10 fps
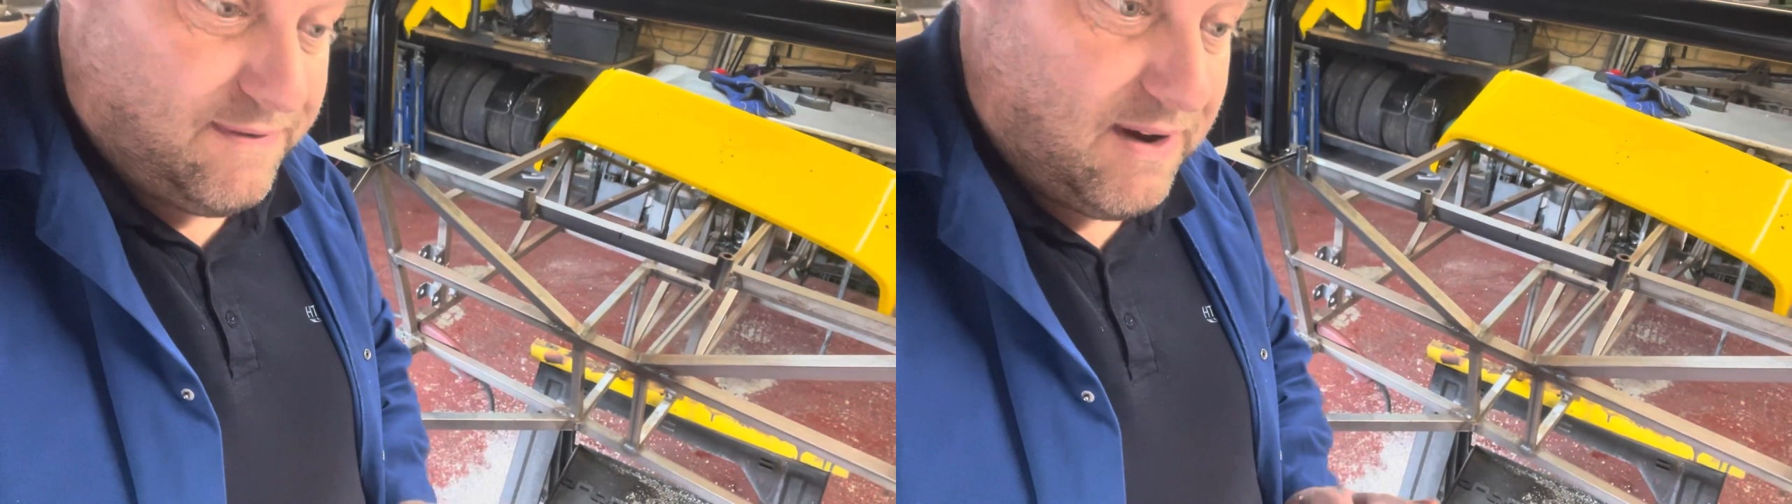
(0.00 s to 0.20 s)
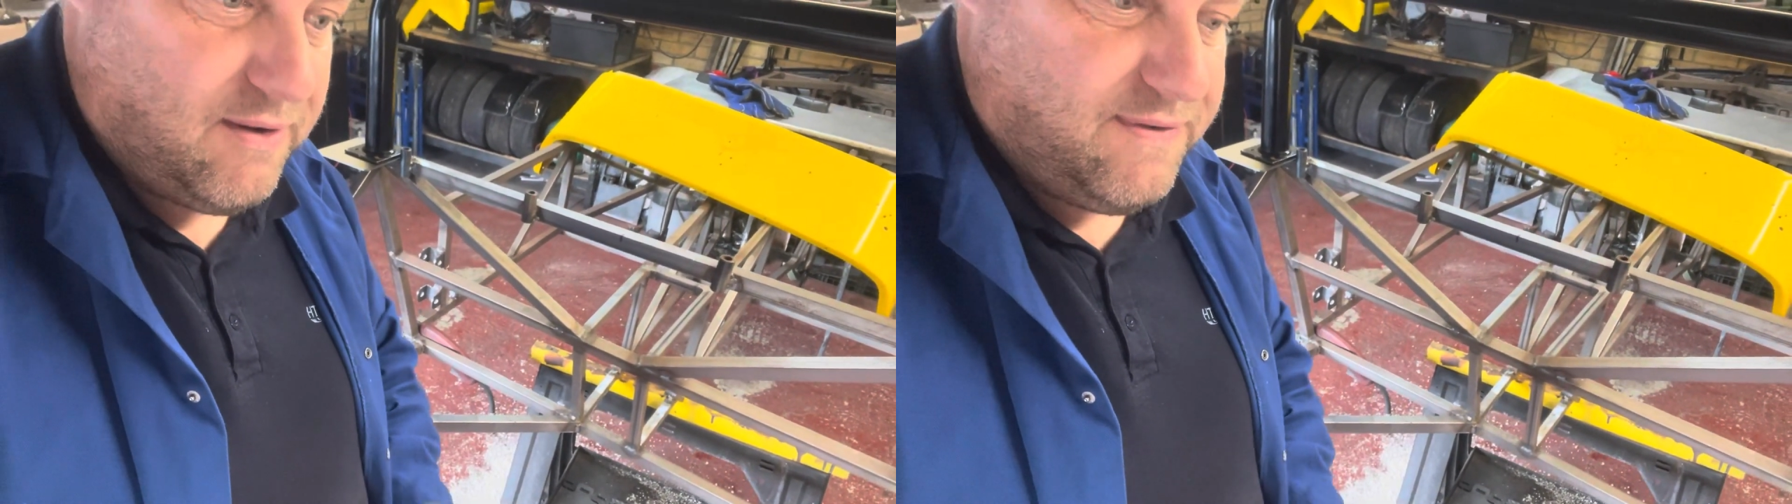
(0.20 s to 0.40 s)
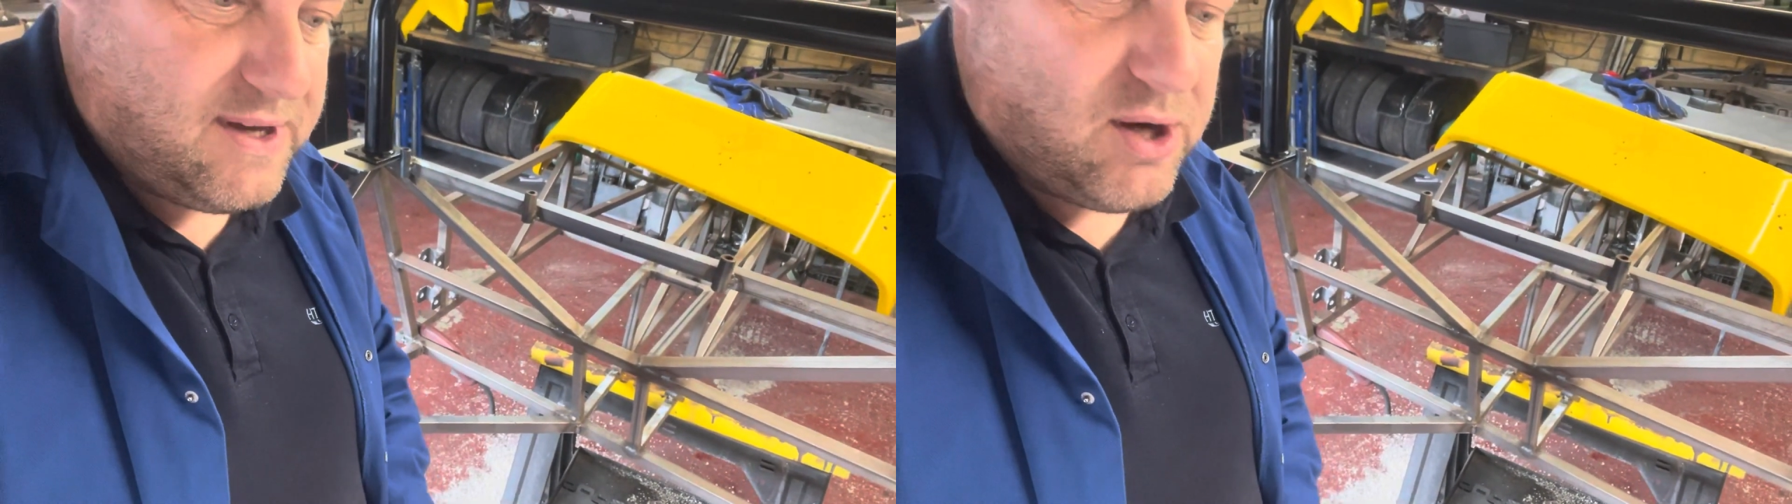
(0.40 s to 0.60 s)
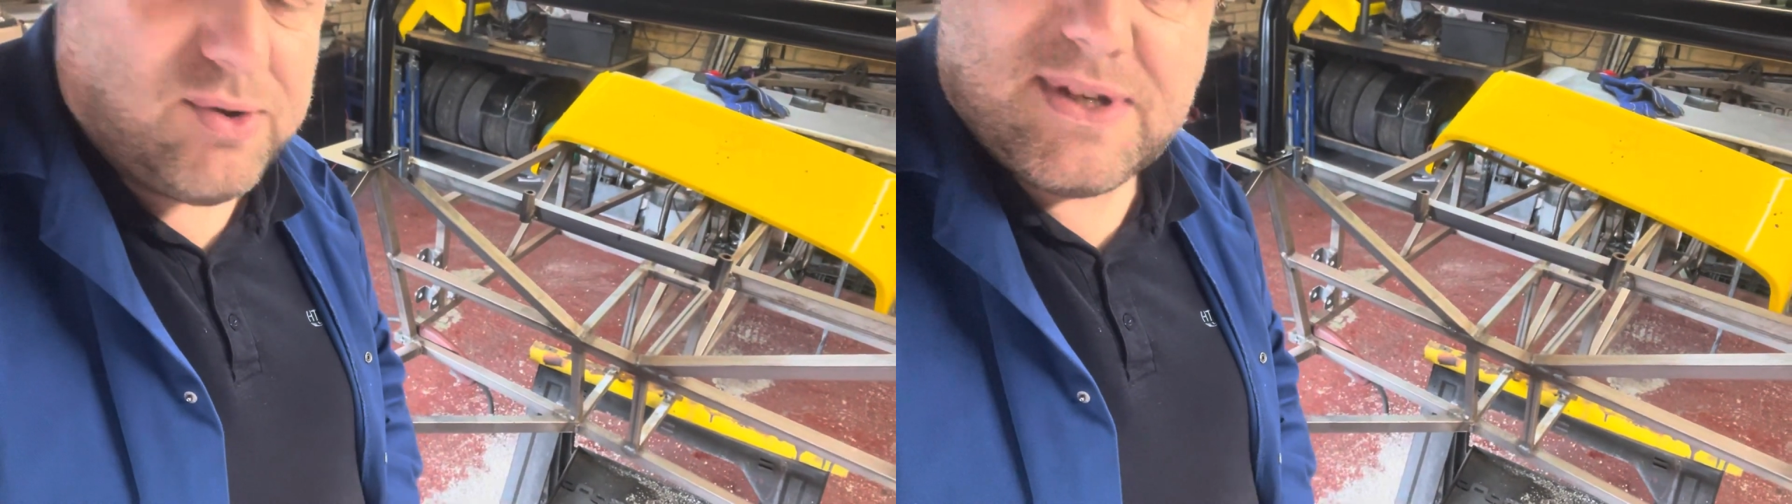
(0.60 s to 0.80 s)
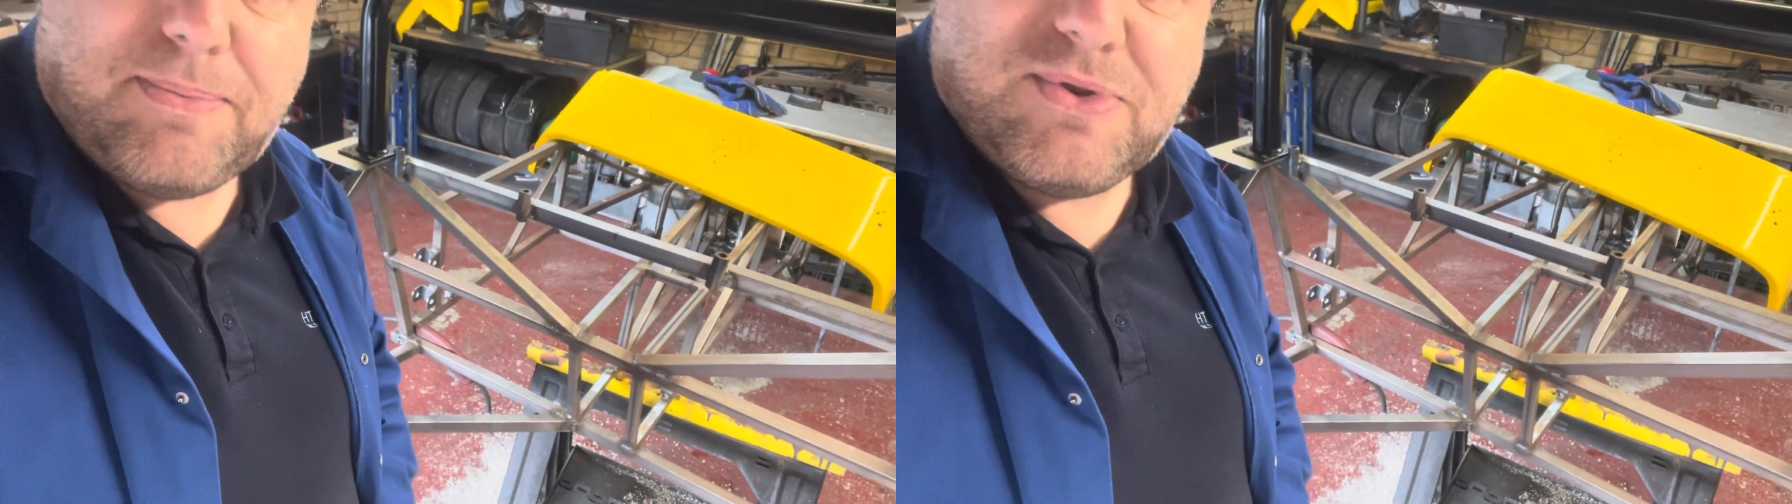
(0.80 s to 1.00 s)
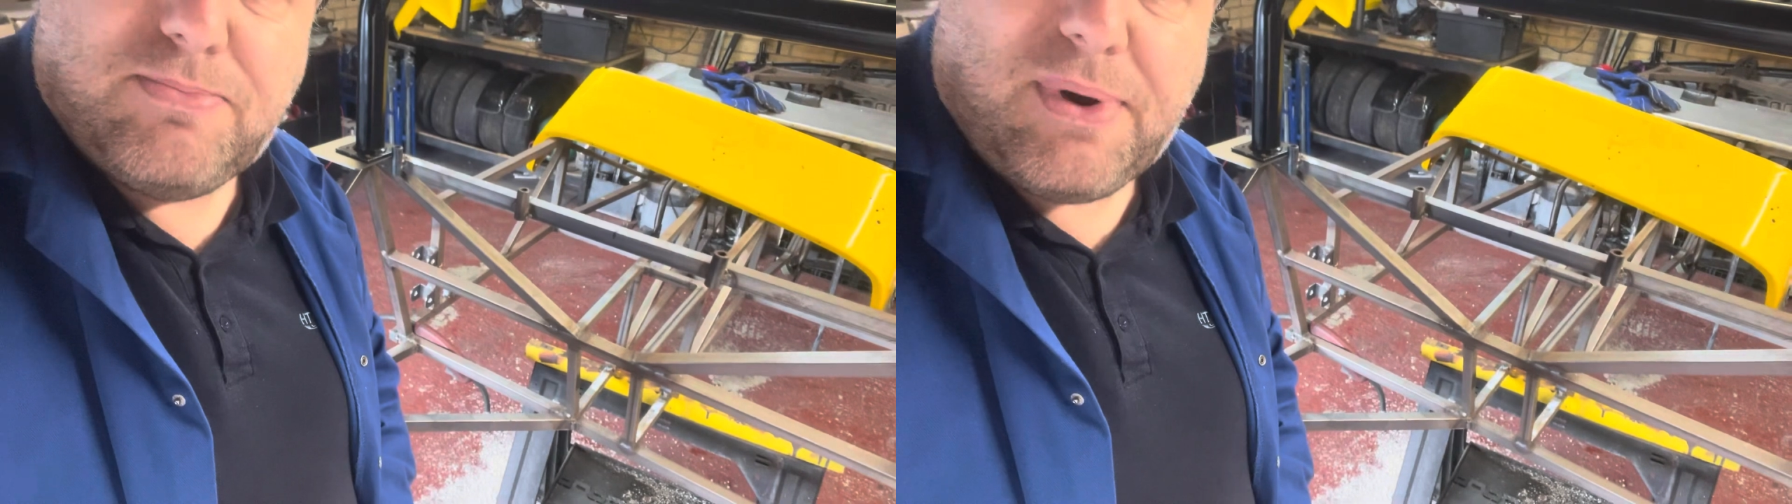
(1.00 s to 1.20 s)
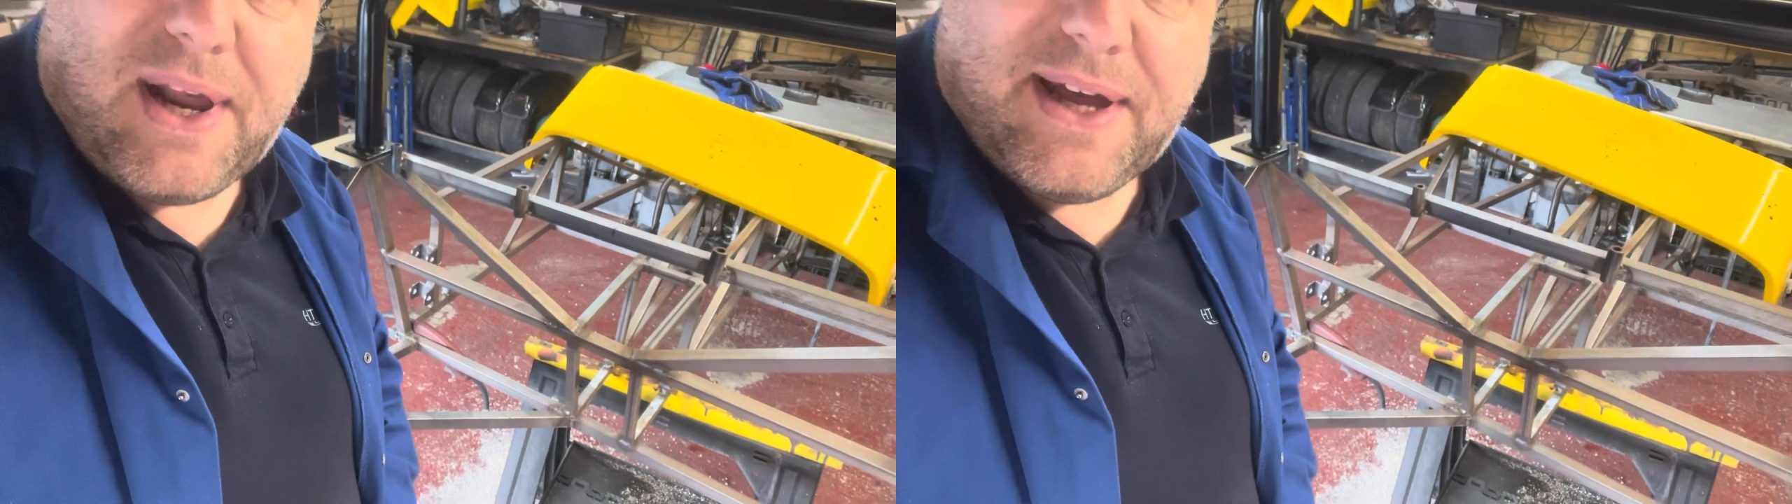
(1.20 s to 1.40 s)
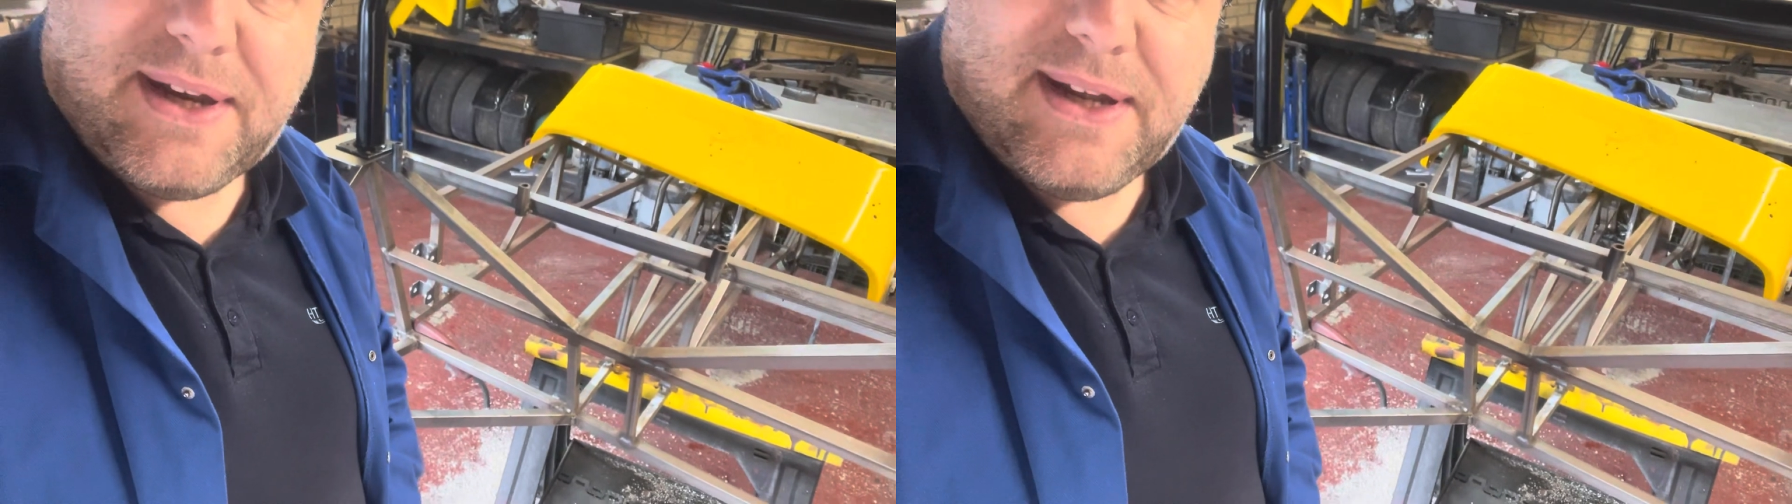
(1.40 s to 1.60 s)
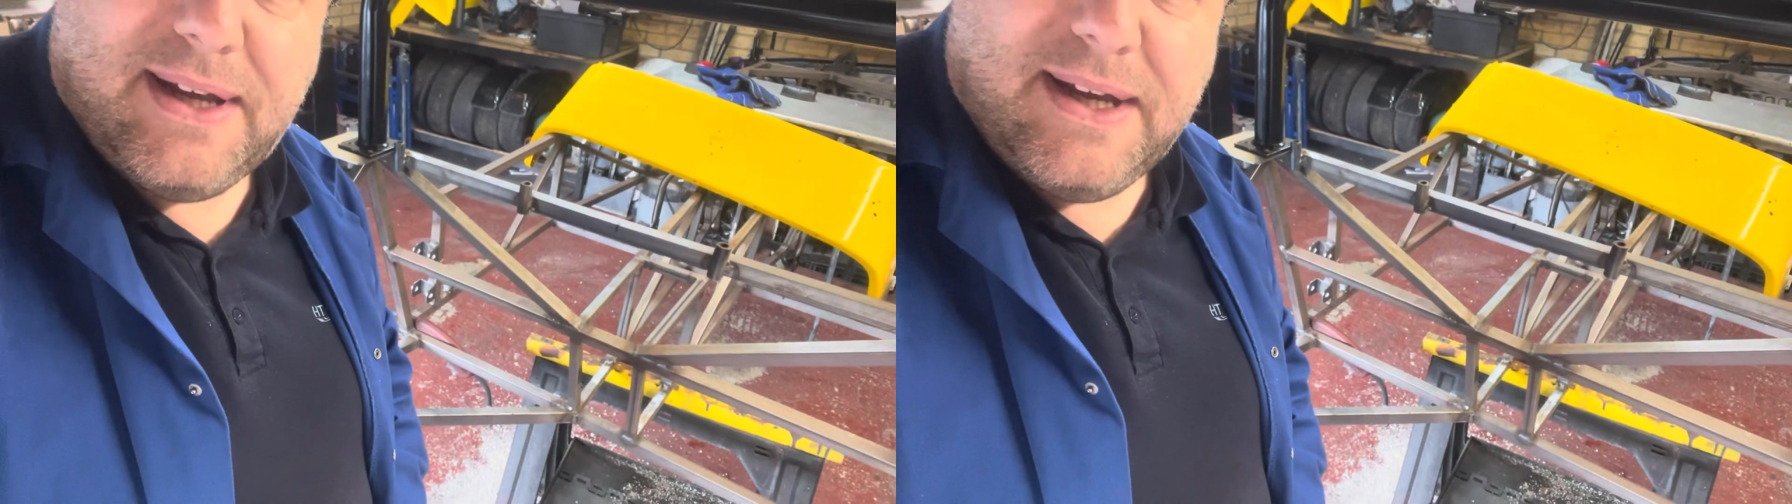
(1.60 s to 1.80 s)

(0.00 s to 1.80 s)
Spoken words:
everything goes up to plan,